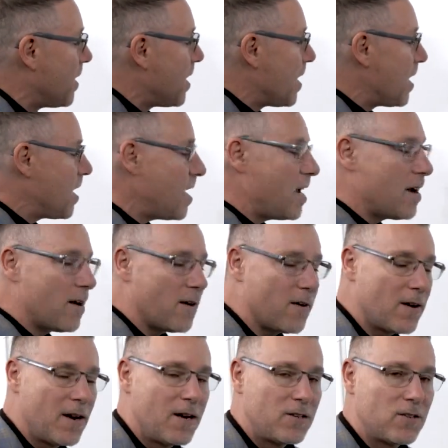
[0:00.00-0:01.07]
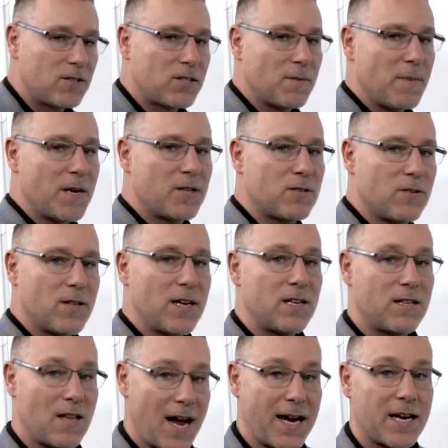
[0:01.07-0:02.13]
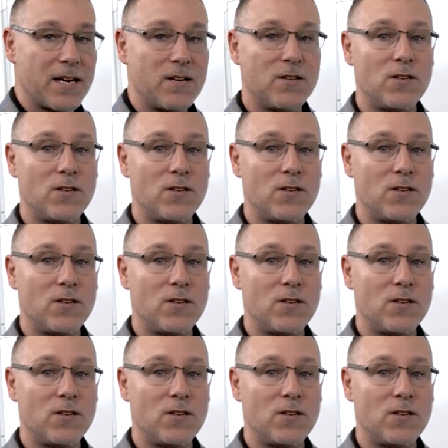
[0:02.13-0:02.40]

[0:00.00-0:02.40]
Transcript: here just to make sure that I can